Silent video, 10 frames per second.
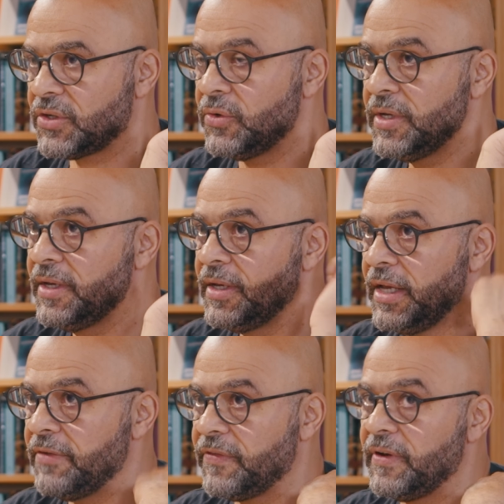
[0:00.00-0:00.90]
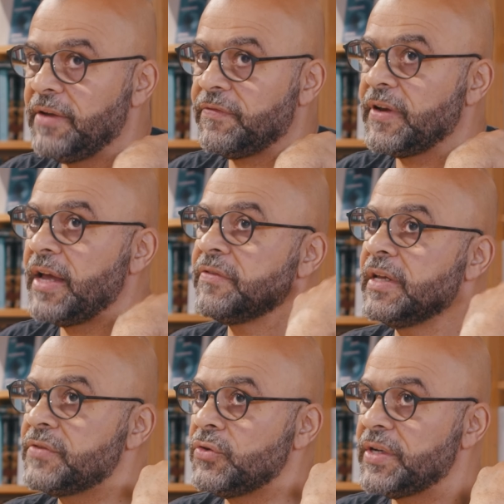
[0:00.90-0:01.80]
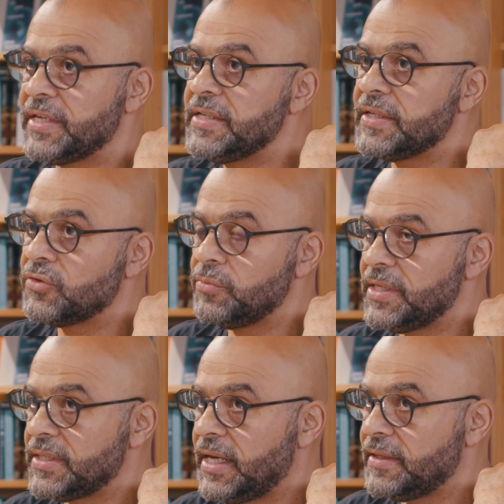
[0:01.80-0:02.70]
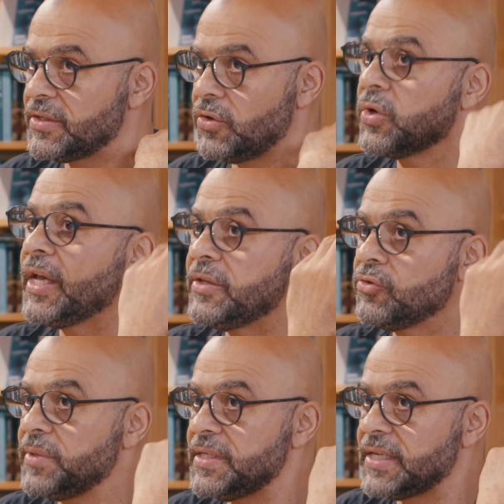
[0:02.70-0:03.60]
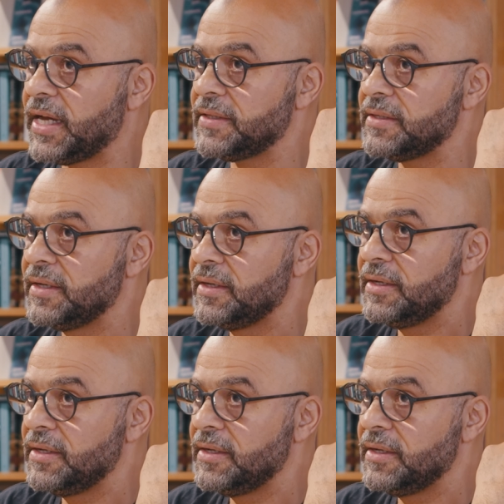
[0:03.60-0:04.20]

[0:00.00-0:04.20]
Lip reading: So if life gives you a reason to be sad, it's okay to be sad,